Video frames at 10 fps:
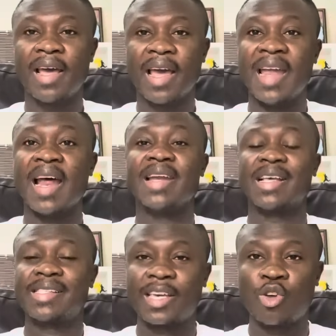and under
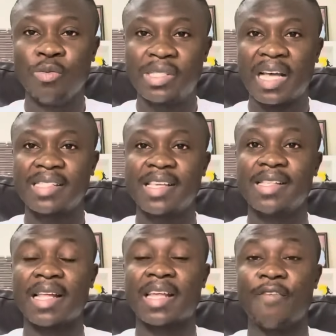circumstances
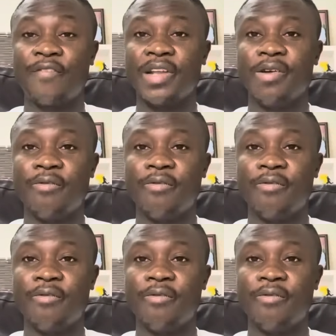that are very,